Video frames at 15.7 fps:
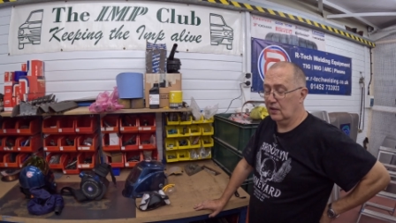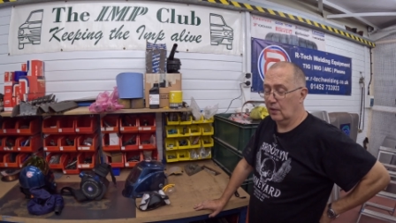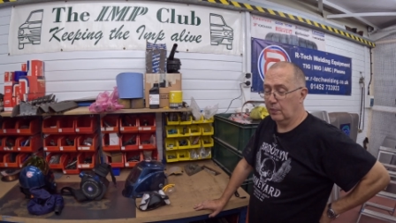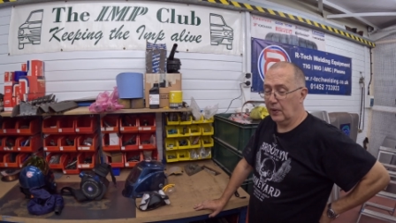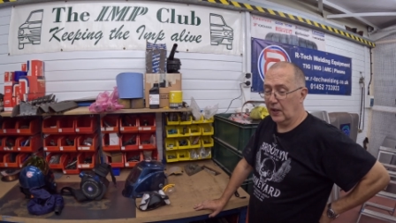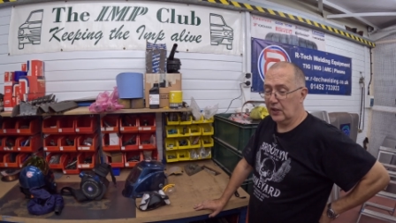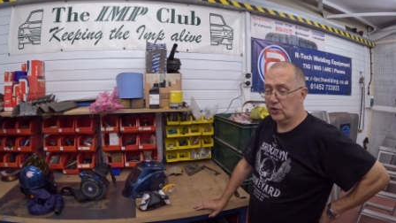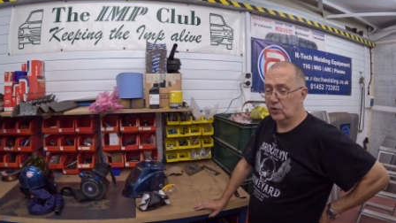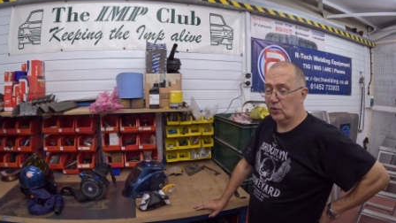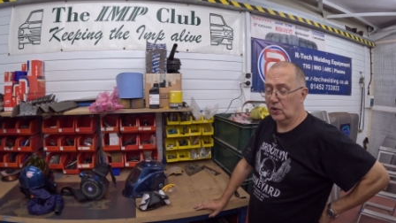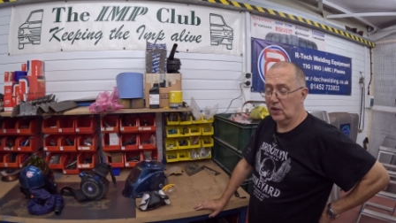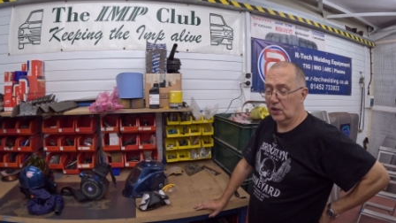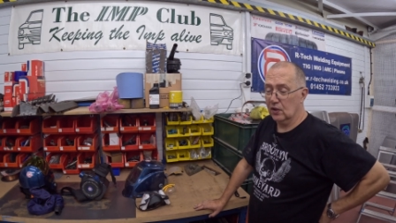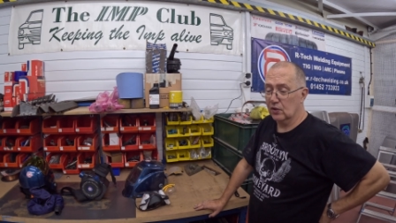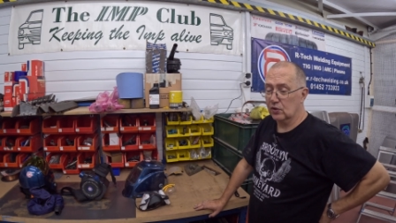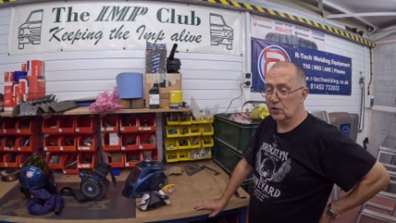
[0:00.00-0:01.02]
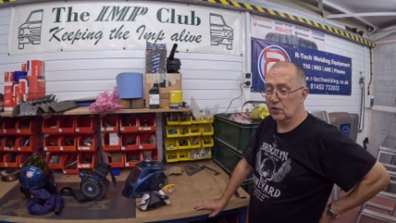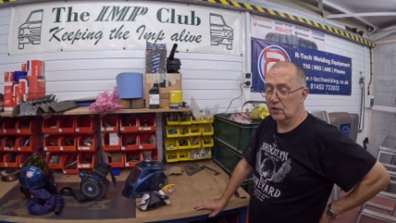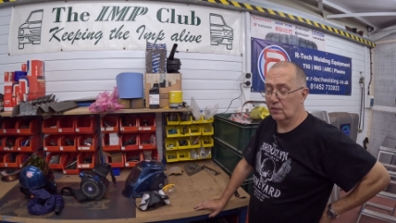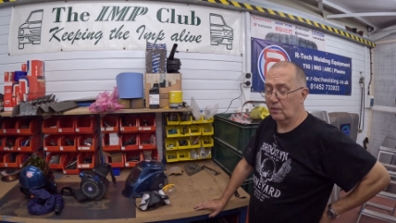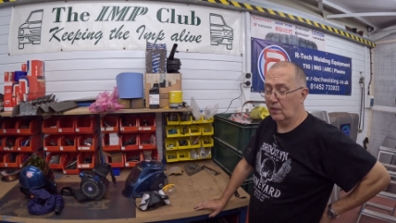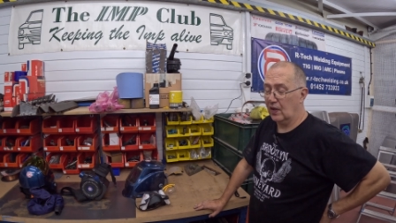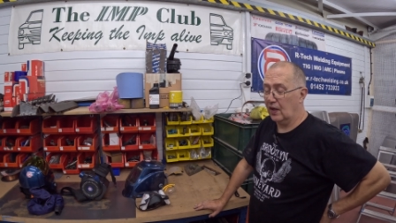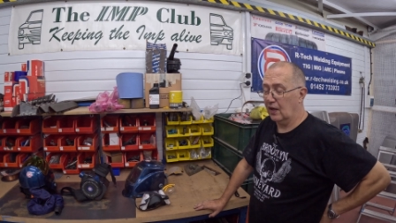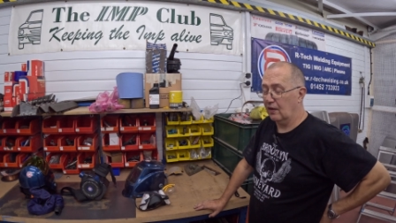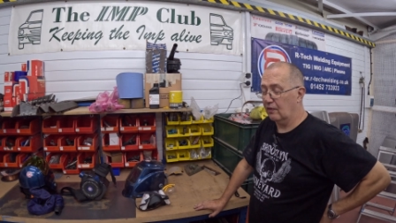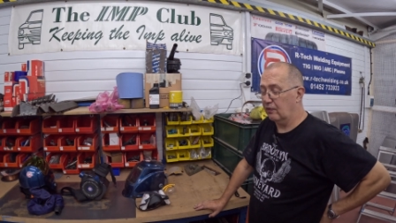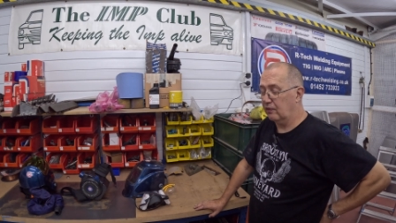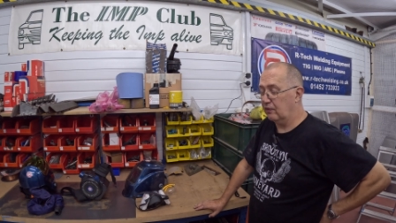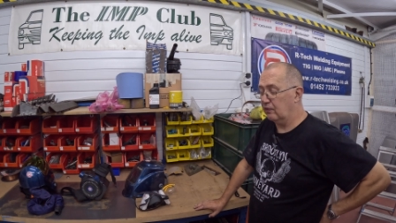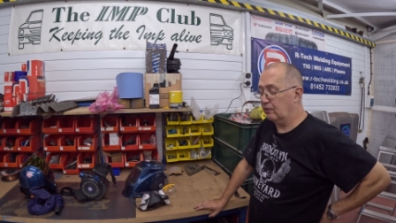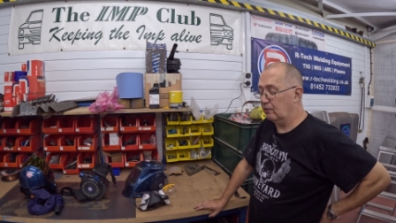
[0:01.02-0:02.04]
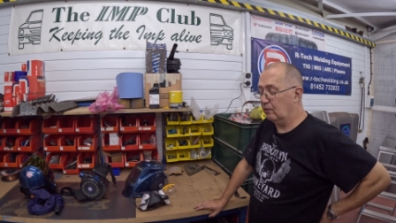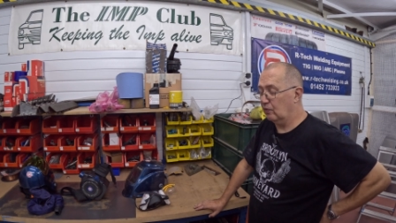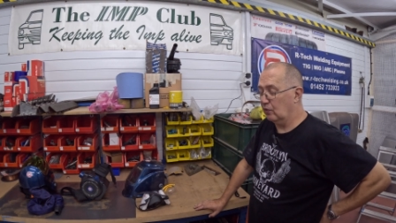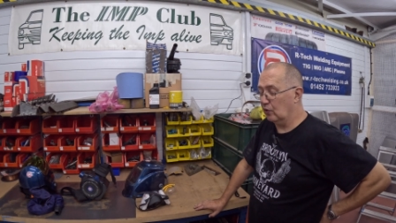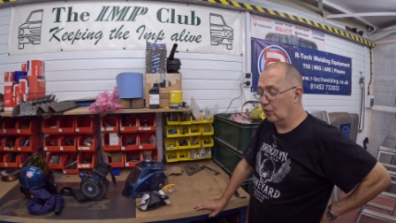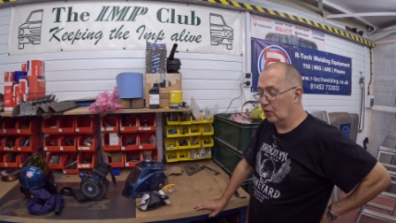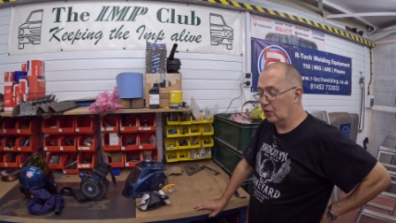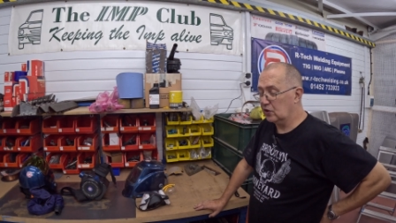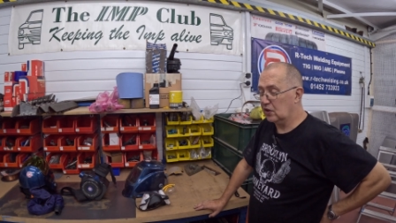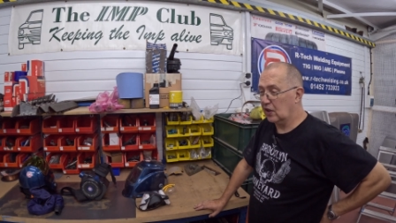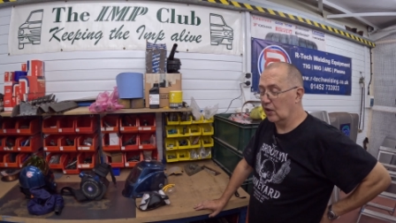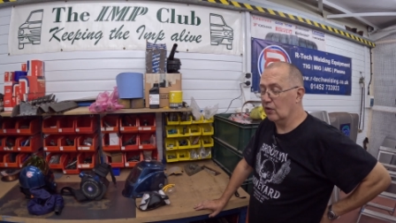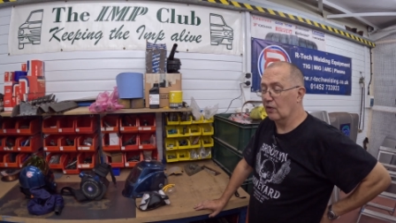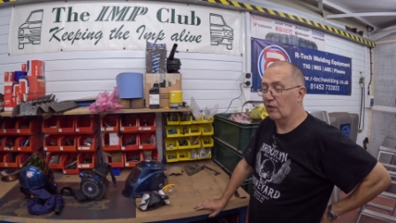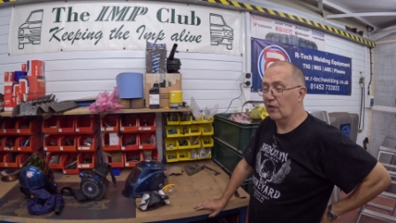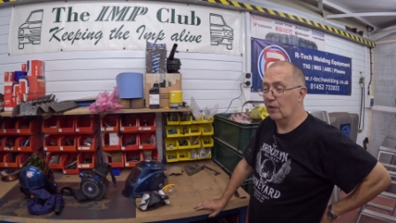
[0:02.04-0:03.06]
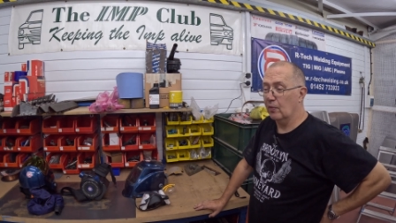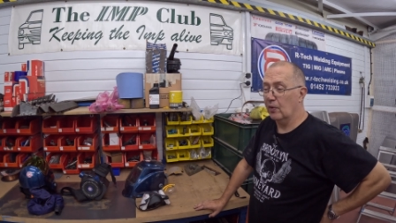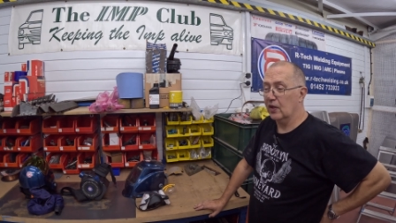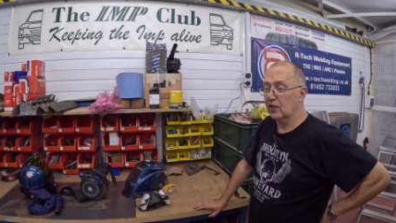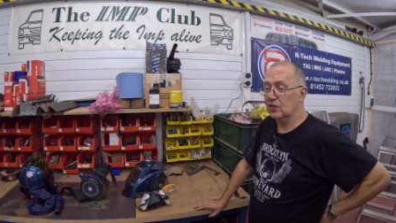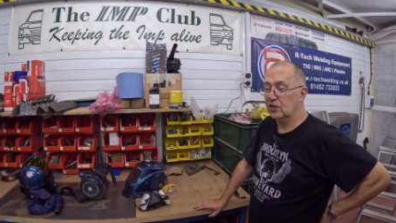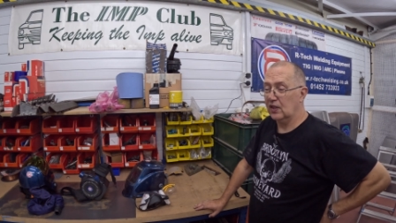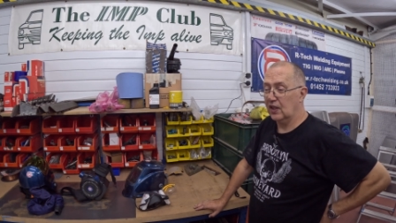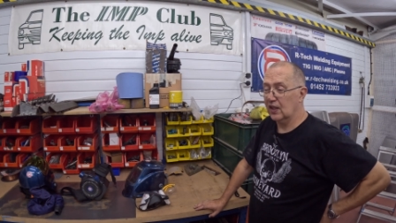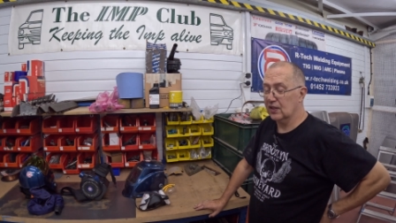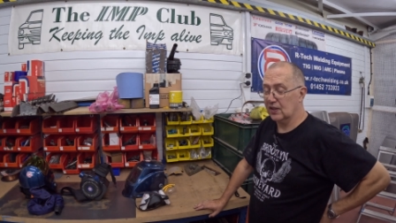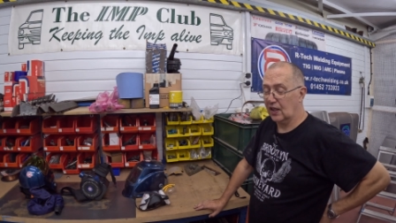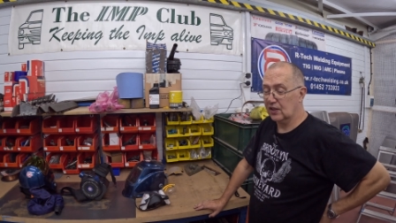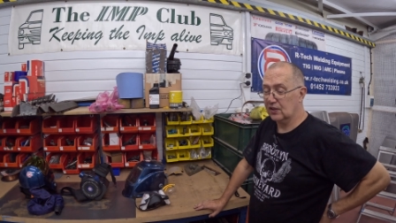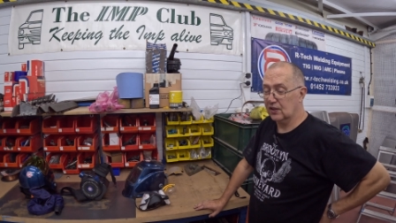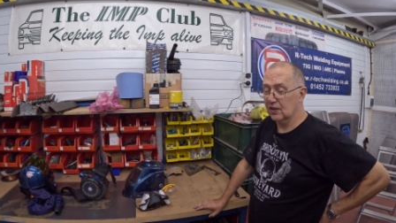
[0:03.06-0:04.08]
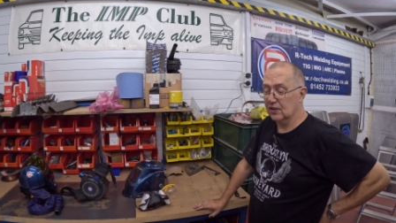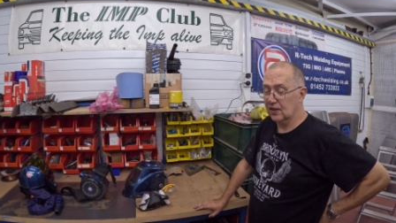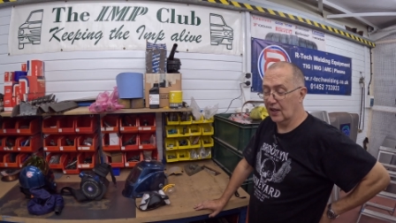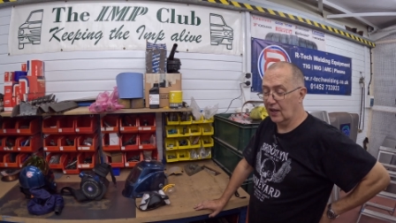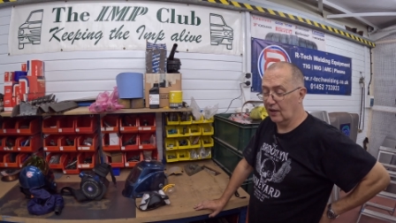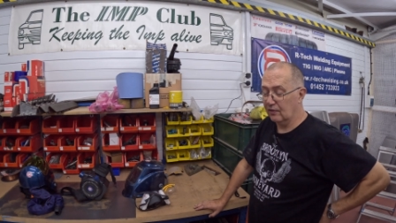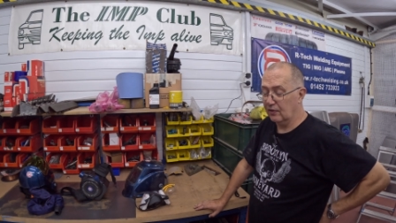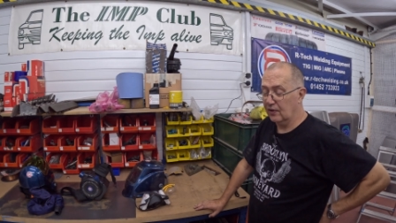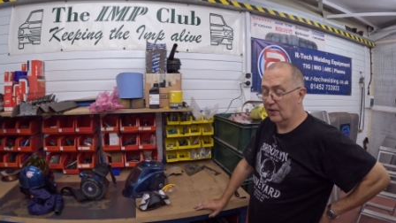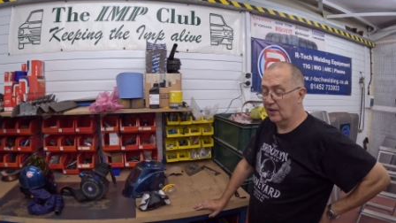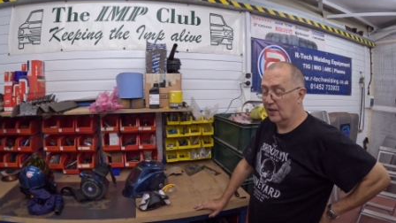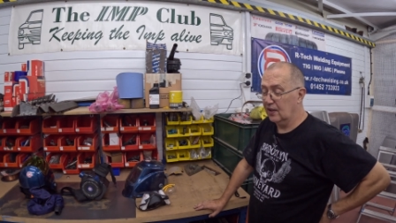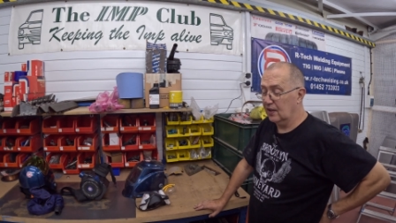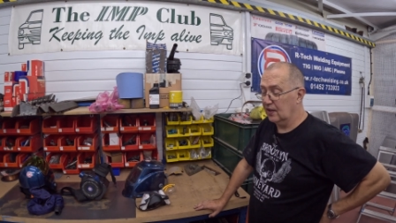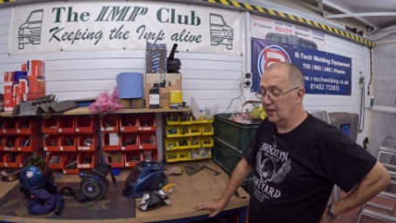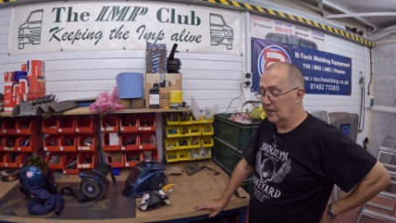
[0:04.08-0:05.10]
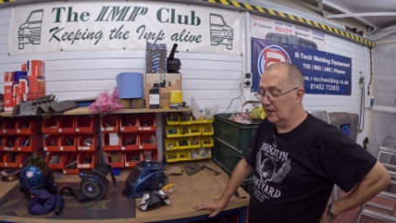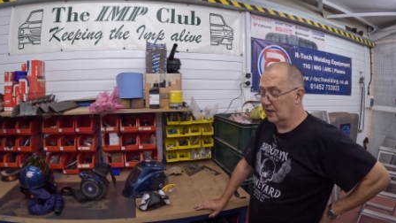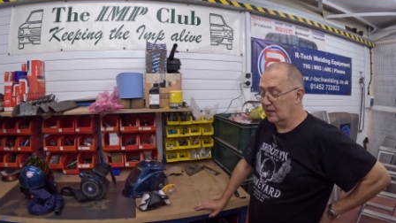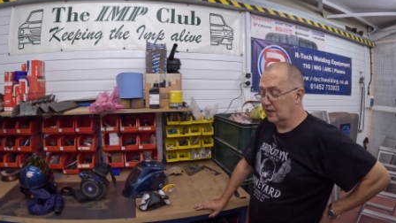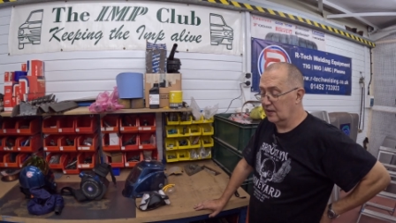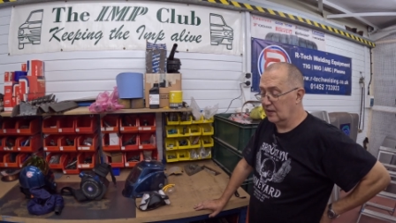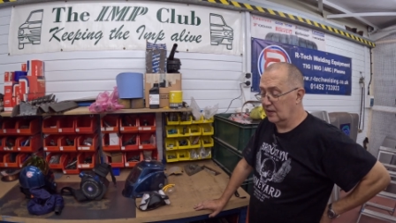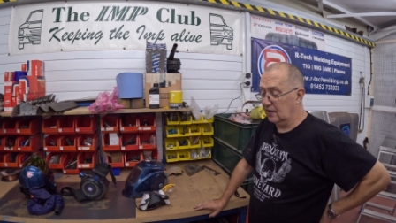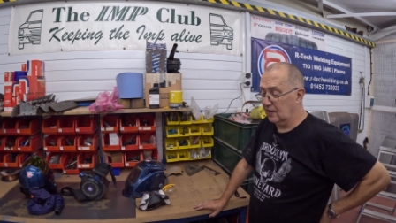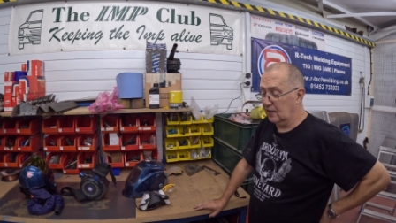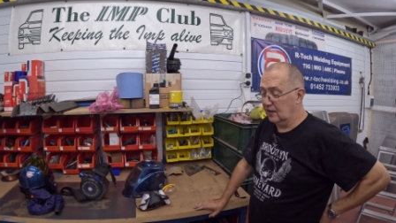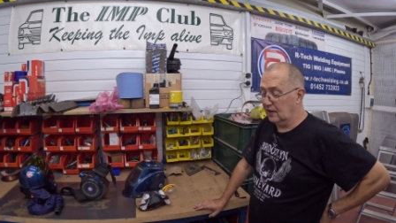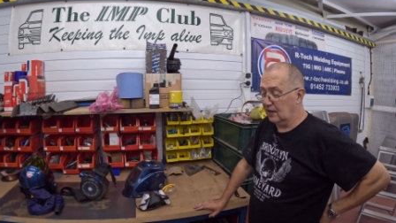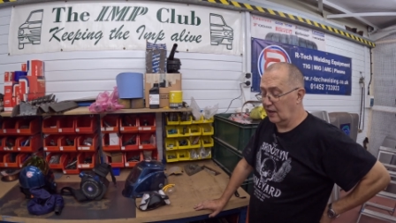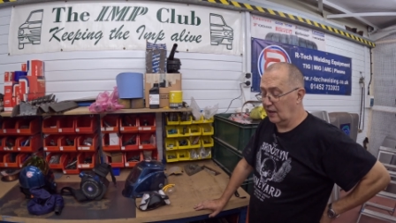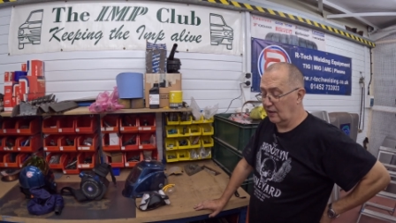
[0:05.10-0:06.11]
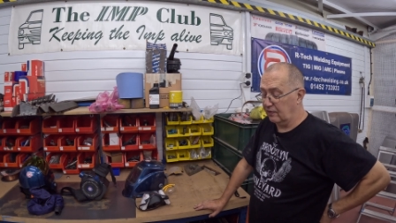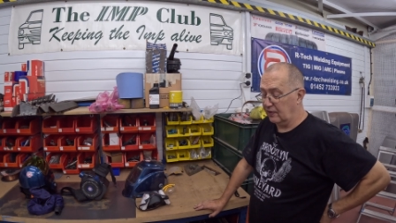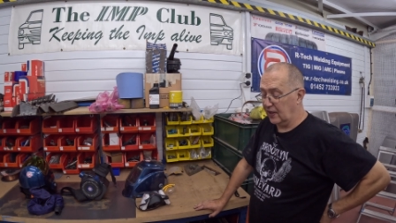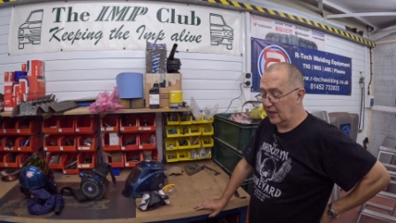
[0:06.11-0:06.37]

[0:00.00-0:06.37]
the past 2 years, I've lost count of the amount of serious accidents I have